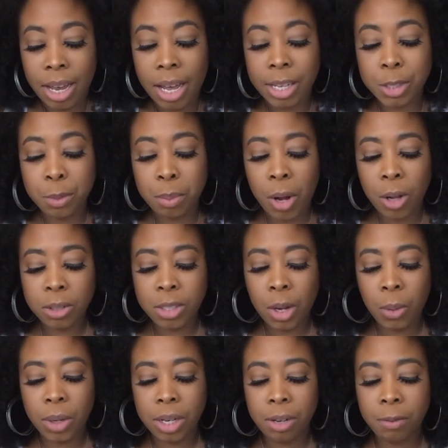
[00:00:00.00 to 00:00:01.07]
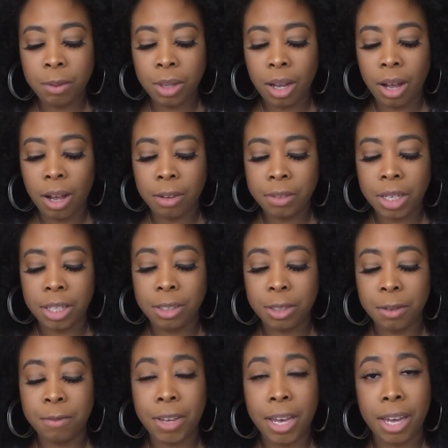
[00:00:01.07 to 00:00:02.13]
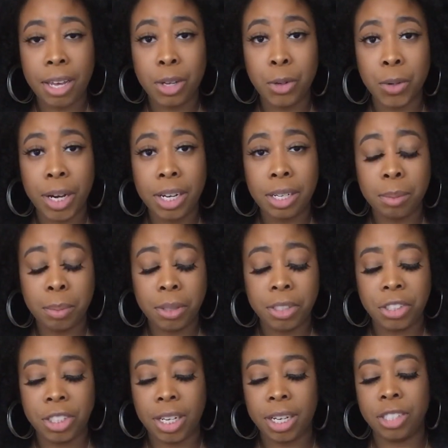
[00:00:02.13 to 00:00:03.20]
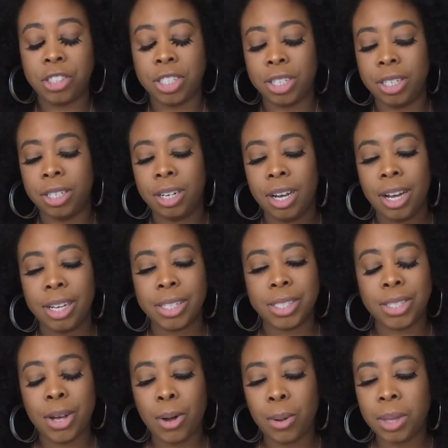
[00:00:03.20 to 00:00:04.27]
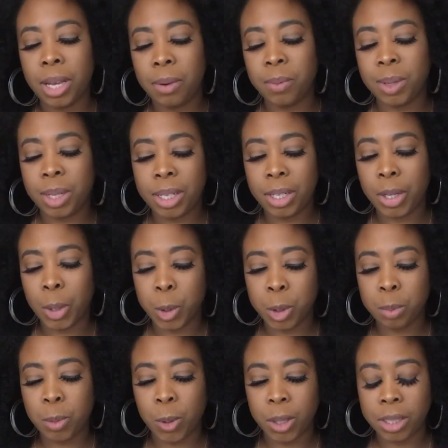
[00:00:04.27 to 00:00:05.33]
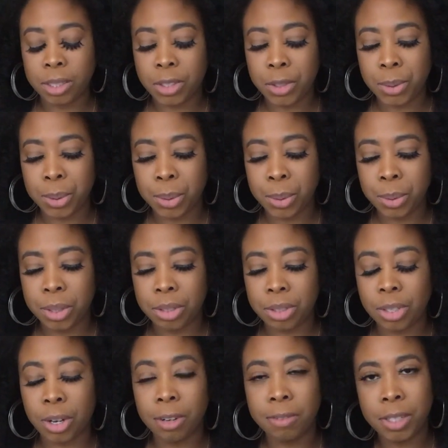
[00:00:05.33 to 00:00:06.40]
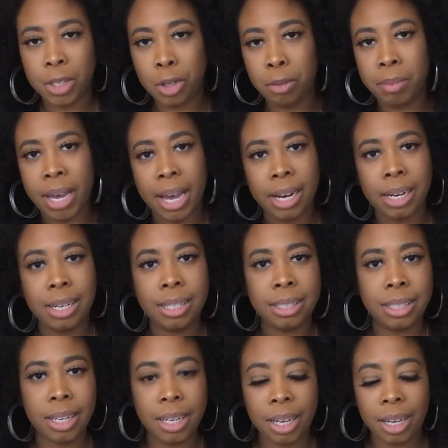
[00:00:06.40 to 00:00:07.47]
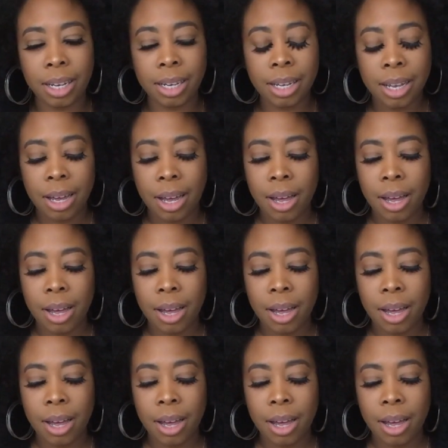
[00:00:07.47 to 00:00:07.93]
A small token of love can convey great appreciation. So that really goes more into the serving humanity thing.